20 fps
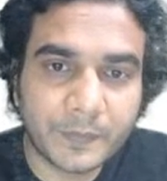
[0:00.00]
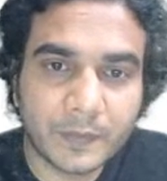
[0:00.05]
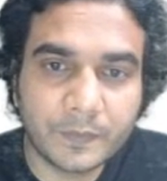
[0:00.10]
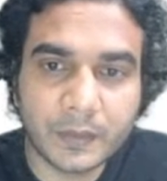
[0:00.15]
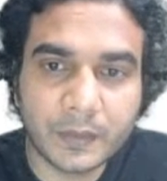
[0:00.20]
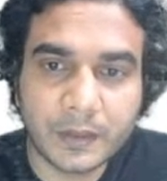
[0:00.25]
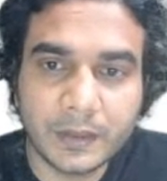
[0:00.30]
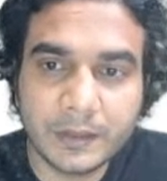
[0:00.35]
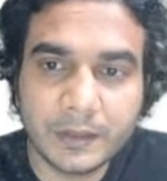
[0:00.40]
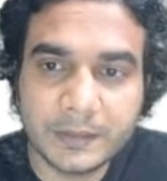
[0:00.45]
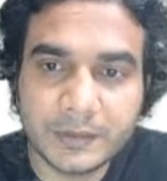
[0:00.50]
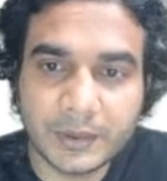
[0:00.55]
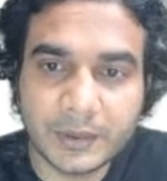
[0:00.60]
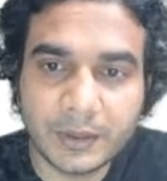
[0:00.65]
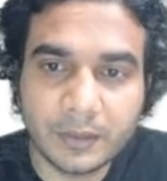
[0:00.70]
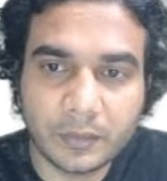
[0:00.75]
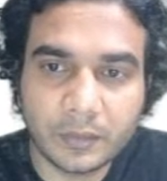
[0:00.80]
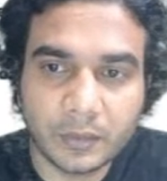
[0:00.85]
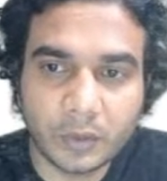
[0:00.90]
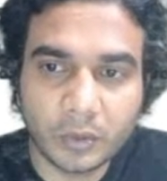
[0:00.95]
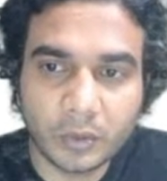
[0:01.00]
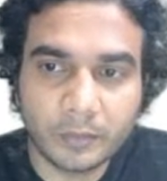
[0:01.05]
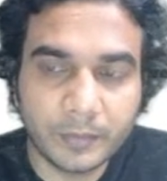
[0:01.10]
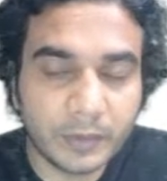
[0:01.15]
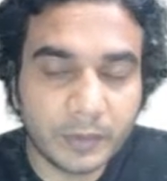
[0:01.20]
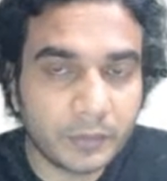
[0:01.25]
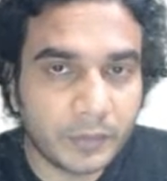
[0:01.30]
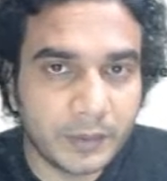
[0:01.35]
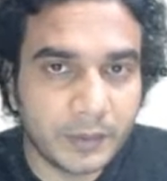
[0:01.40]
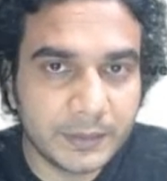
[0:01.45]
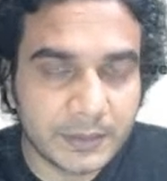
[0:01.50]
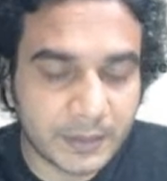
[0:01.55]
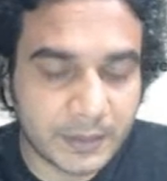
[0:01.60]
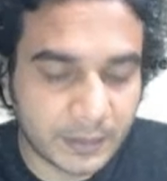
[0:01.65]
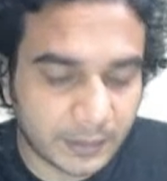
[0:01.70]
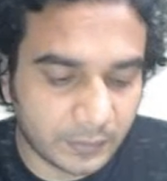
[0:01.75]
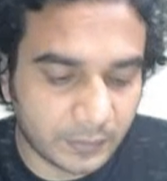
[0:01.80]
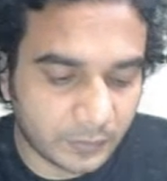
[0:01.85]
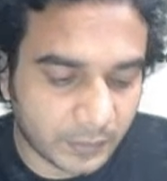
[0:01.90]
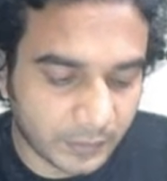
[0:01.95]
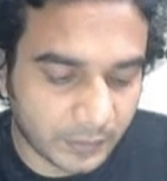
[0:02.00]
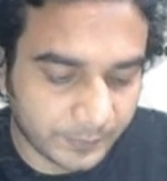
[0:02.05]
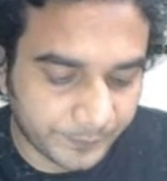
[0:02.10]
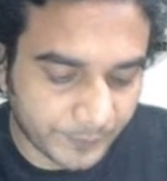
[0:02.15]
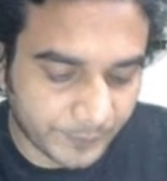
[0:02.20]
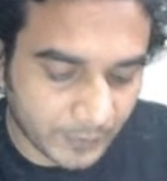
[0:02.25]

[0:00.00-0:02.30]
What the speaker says: for IIT-JEE on November 22nd. Okay,